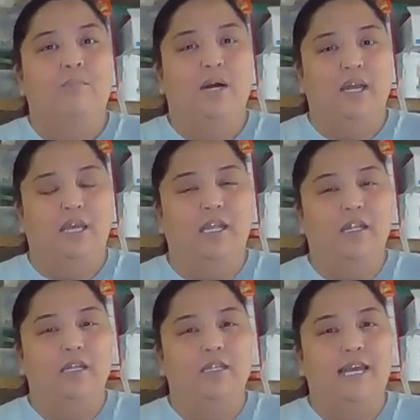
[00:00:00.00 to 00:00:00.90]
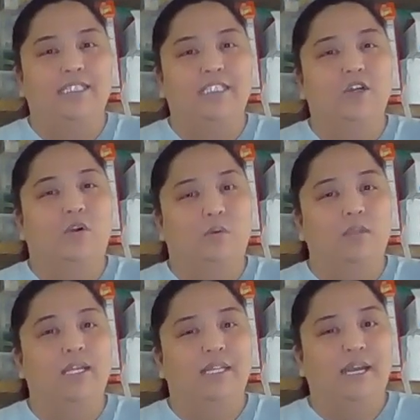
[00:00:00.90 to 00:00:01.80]
But that's the
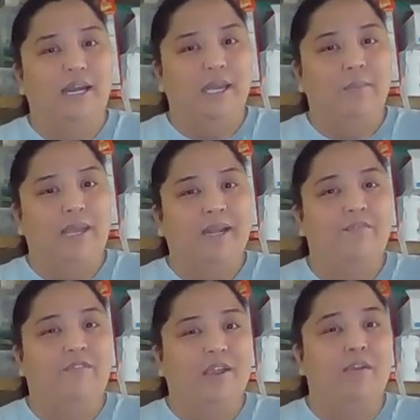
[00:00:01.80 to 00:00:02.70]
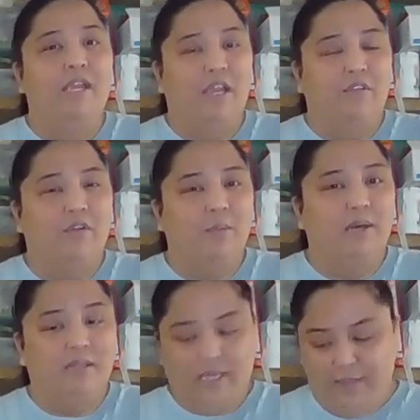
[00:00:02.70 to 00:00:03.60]
only time, and I'm very careful
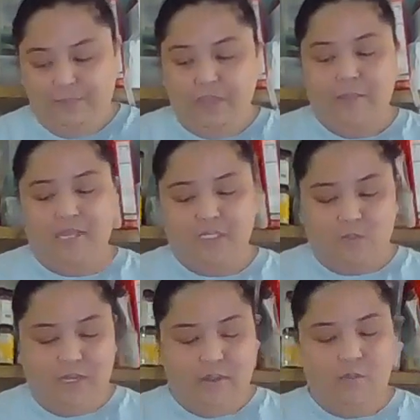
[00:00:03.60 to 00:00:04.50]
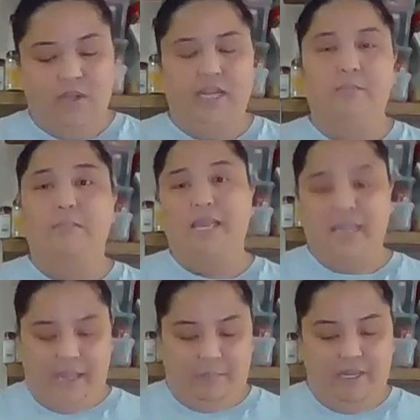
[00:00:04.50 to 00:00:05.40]
about that because what may
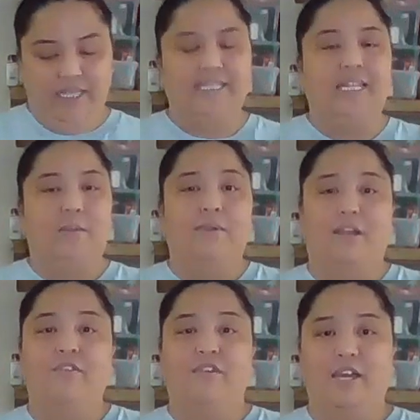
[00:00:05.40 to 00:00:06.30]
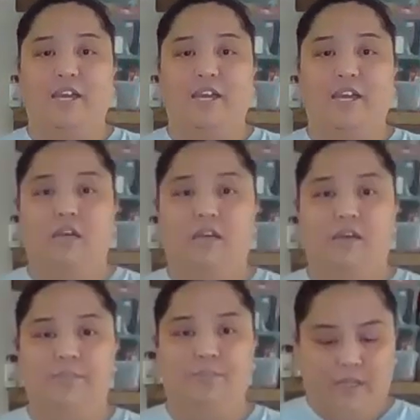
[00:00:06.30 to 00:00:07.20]
happen is that it might affect the
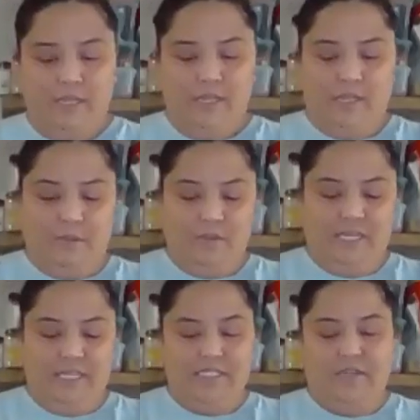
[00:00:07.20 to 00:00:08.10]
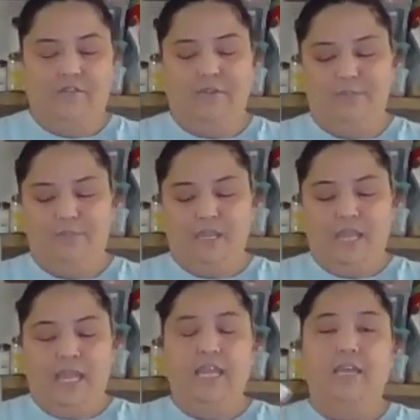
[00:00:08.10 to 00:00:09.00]
meringue itself.
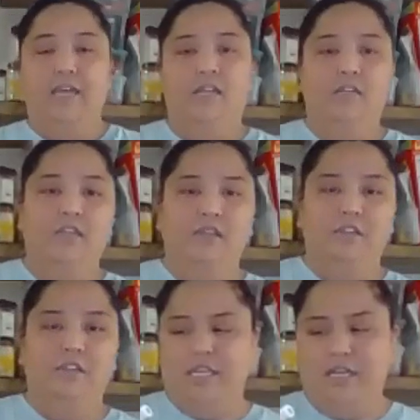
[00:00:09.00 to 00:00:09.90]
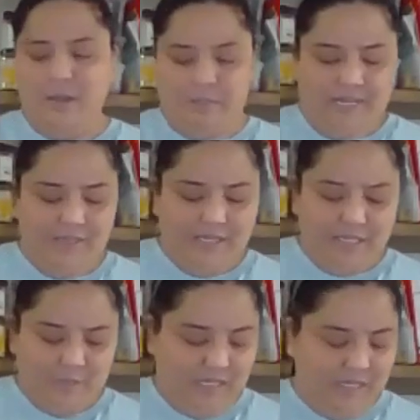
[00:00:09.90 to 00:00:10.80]
And another thing, and I apologize
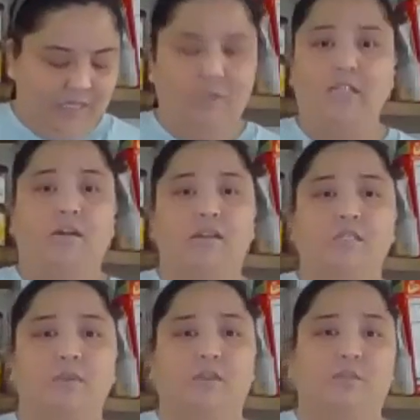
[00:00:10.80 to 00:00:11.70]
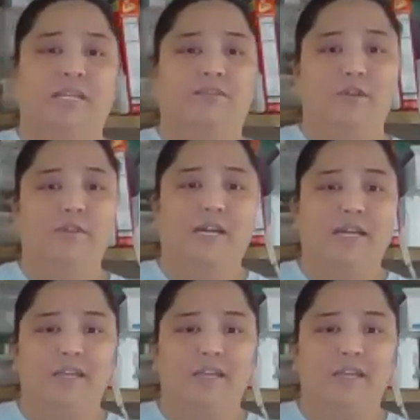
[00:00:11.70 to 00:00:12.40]
because my daughter spilled on my food dye.